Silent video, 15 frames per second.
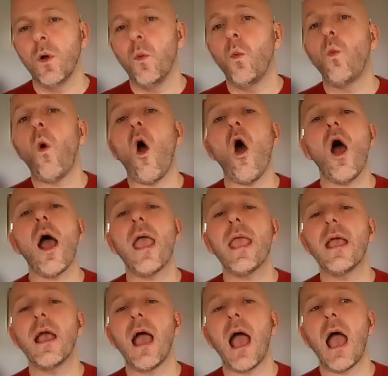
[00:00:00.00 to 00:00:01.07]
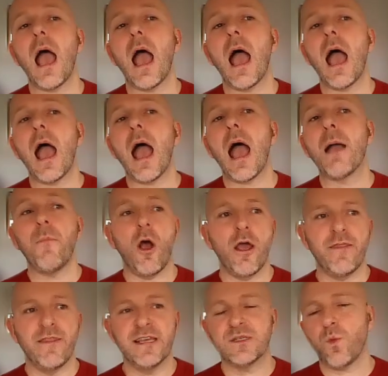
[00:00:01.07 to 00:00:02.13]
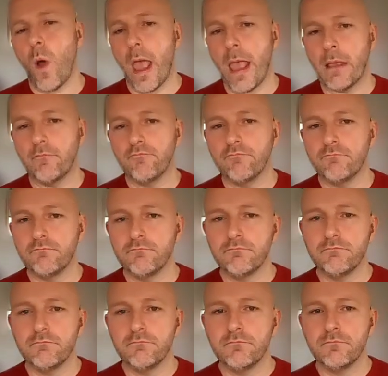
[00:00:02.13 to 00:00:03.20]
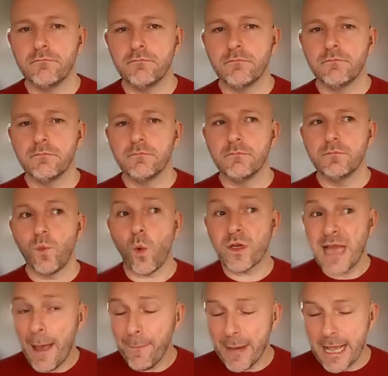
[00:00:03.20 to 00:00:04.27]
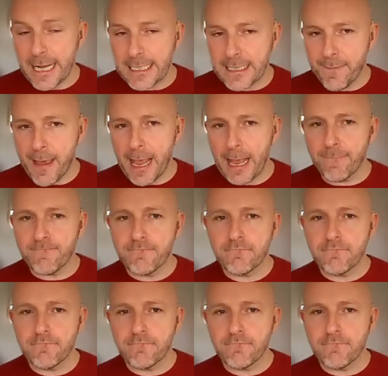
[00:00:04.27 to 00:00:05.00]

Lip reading: Why am I this way? What's happening to me?